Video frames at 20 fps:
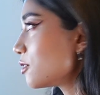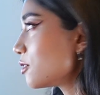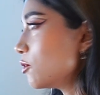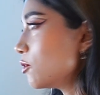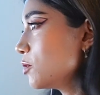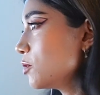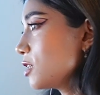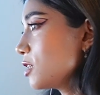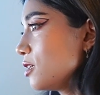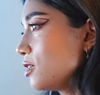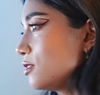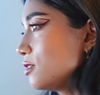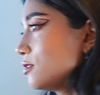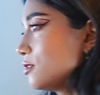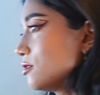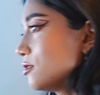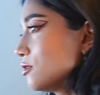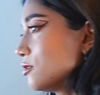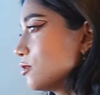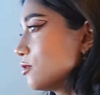Oh my god,
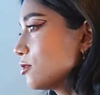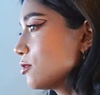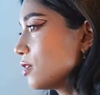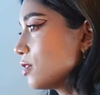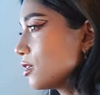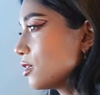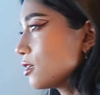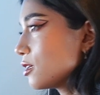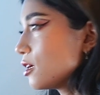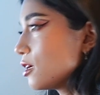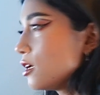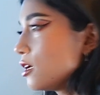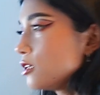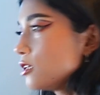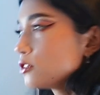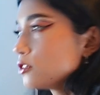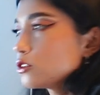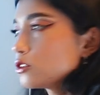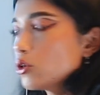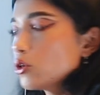it's just like
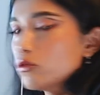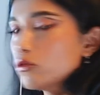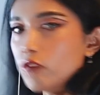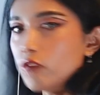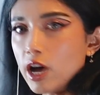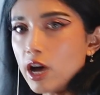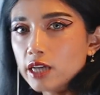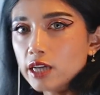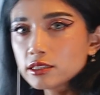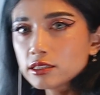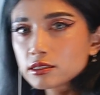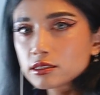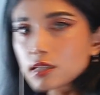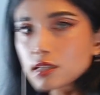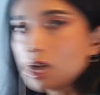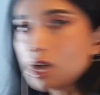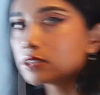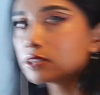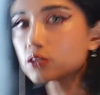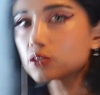so fast
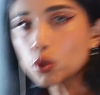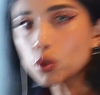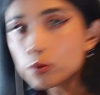and so